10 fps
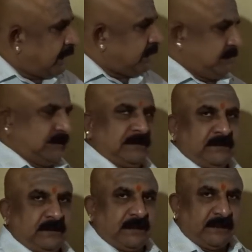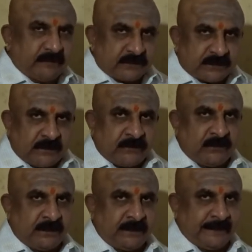As I was
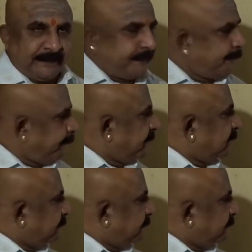telling you earlier,